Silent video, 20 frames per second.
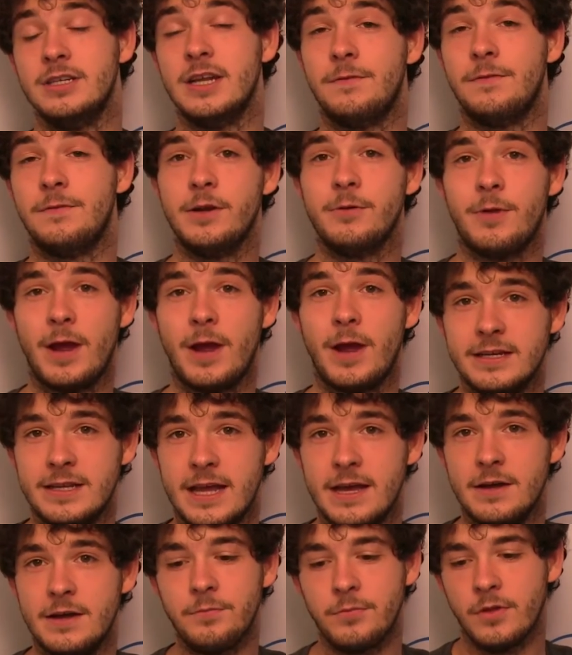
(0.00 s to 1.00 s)
definitely write it
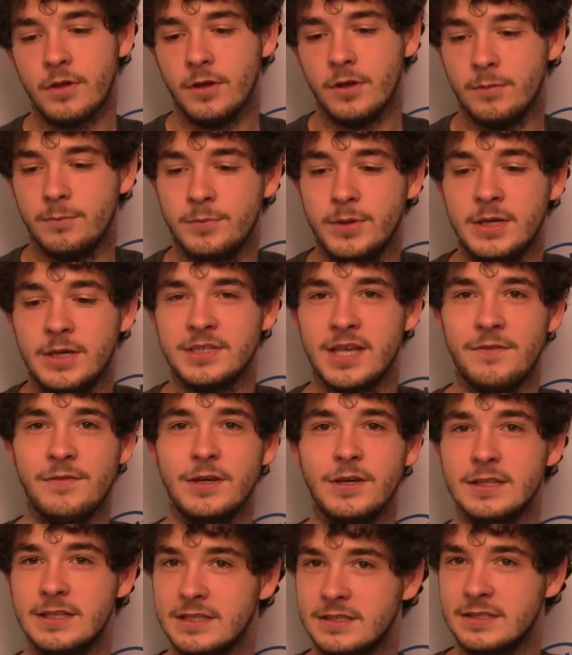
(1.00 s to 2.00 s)
down because
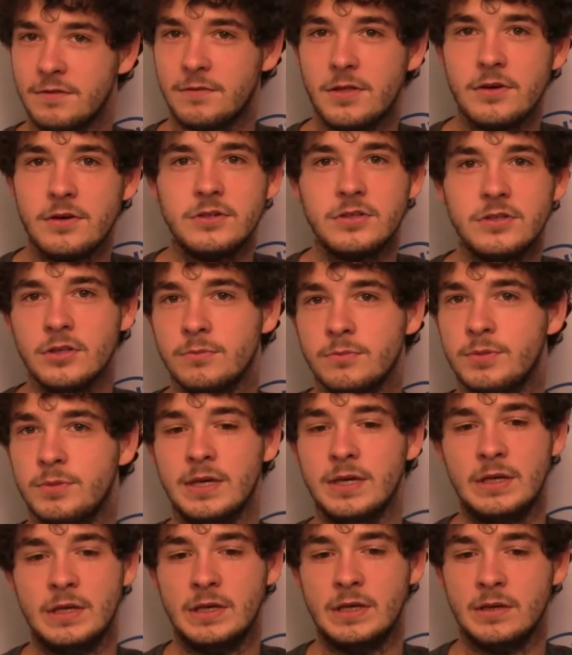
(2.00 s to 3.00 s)
having a list of those can
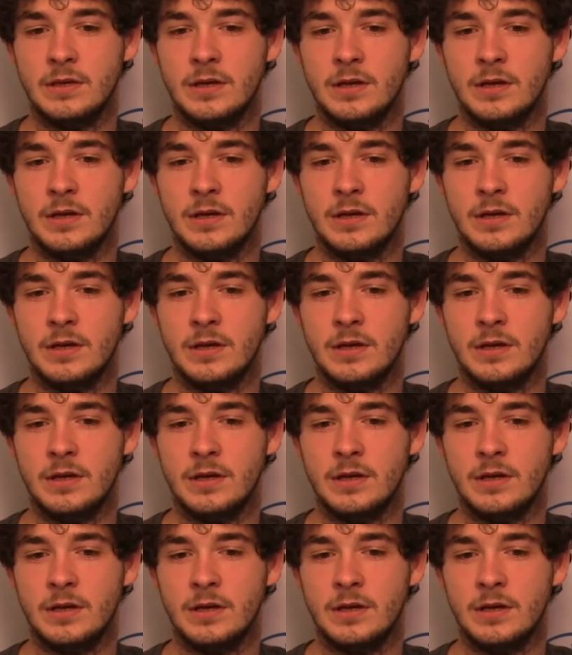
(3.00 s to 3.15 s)
be